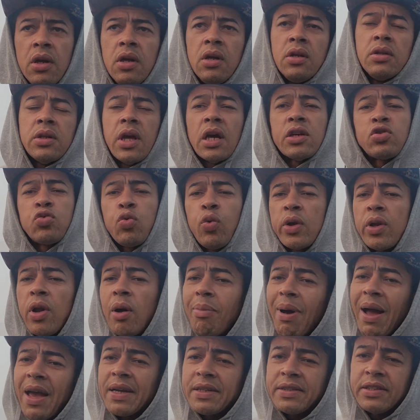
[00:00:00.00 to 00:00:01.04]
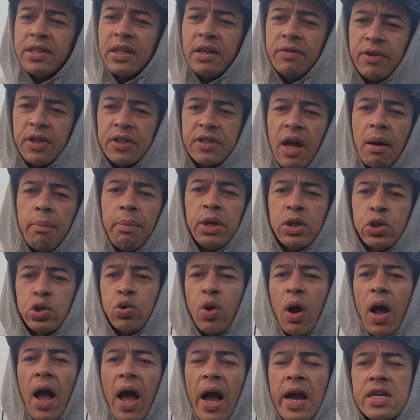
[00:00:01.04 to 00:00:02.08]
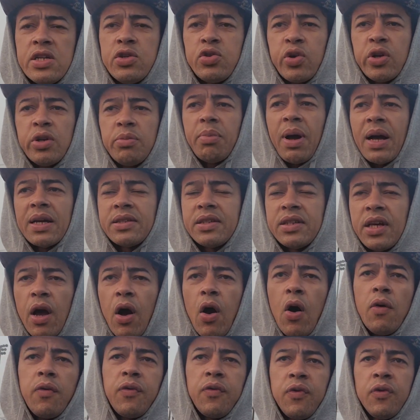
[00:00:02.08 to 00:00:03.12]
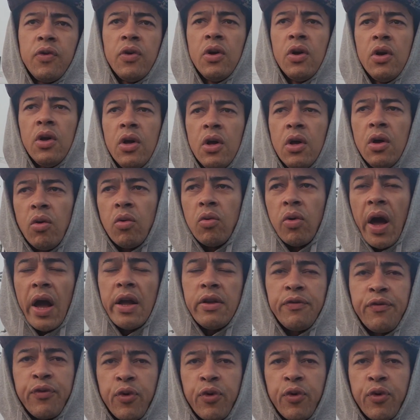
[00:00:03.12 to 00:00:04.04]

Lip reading: That's one of my activities. I make sure I hydrate myself, right?